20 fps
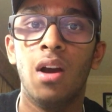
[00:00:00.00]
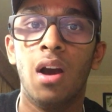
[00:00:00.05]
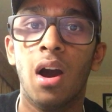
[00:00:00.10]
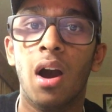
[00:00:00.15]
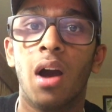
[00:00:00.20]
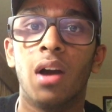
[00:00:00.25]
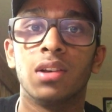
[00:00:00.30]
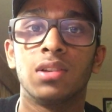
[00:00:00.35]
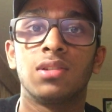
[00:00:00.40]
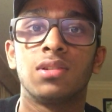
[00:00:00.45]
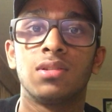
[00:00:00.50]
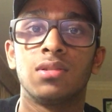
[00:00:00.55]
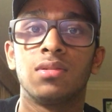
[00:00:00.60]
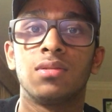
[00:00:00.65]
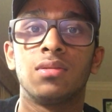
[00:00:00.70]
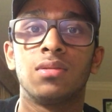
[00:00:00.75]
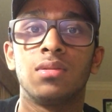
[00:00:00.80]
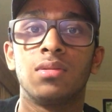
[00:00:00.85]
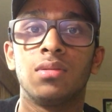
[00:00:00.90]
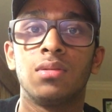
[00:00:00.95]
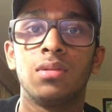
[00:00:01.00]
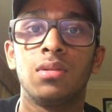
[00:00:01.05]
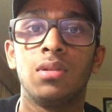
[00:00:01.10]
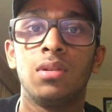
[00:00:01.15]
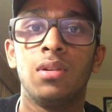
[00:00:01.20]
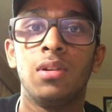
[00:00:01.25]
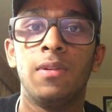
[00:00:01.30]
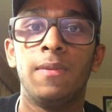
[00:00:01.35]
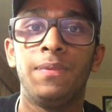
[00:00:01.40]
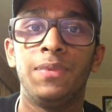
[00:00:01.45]
us
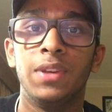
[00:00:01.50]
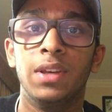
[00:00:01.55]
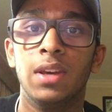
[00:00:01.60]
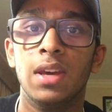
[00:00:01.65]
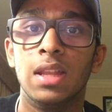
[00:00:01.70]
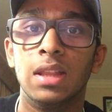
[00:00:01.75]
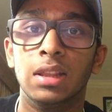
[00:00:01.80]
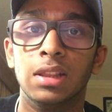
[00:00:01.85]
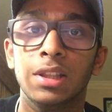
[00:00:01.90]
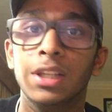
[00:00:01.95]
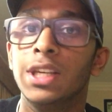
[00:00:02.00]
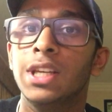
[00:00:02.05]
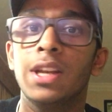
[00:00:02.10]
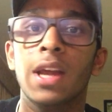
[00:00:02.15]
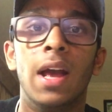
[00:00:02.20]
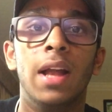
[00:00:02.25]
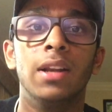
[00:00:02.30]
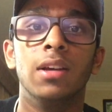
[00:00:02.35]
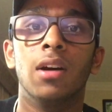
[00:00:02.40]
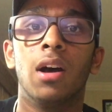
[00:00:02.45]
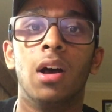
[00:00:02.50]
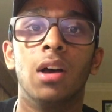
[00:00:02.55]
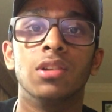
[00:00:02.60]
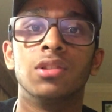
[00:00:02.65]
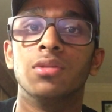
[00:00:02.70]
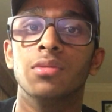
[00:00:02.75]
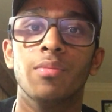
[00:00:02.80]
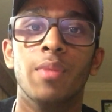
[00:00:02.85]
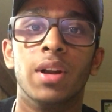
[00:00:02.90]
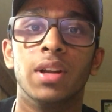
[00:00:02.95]
and lead
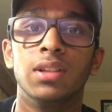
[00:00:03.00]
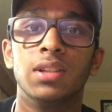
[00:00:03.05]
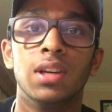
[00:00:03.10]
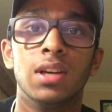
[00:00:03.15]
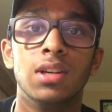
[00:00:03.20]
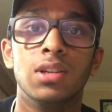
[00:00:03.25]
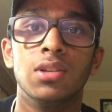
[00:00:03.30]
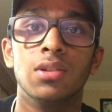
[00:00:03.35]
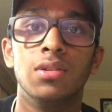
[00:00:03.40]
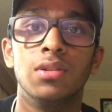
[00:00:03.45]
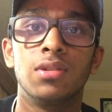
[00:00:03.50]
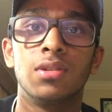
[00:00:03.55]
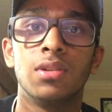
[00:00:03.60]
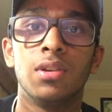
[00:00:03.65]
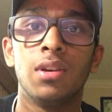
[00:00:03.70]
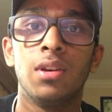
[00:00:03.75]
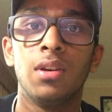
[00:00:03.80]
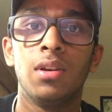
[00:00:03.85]
us through meditations.